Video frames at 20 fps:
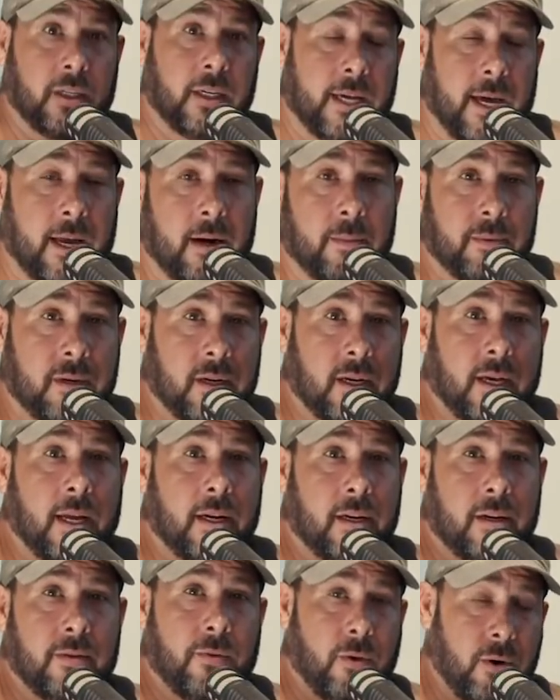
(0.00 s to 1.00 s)
to get them to
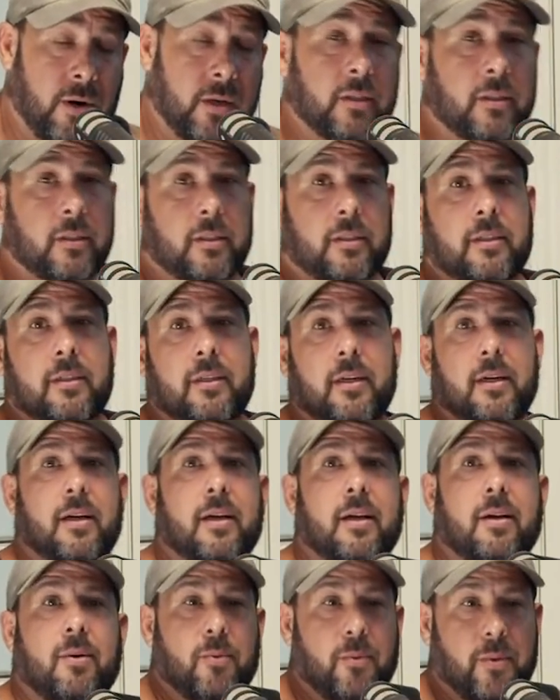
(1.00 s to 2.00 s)
get divorced.
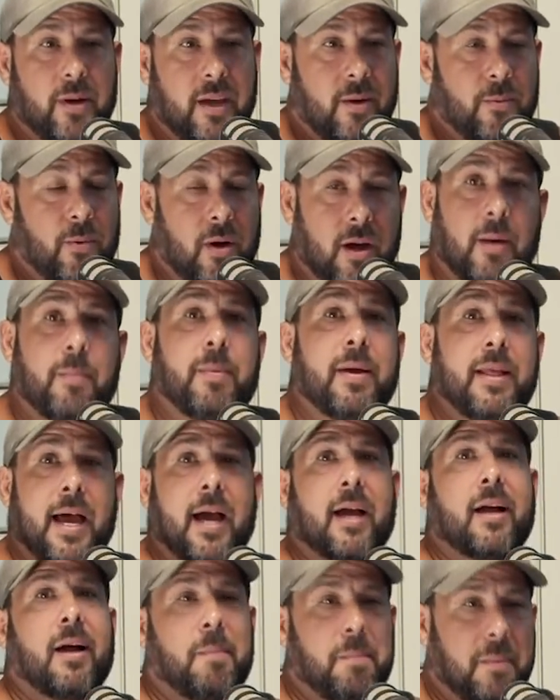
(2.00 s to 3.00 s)
We want to be
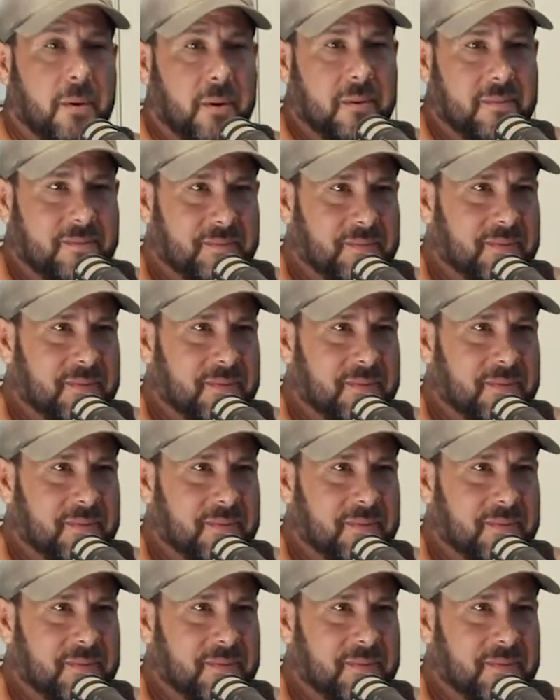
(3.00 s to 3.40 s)
that couple.